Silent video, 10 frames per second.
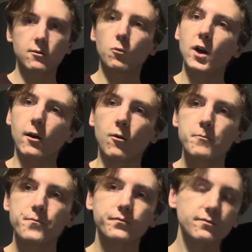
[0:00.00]
Well,
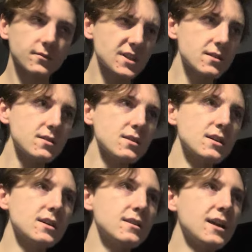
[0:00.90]

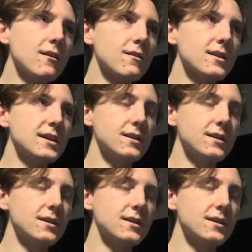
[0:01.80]
there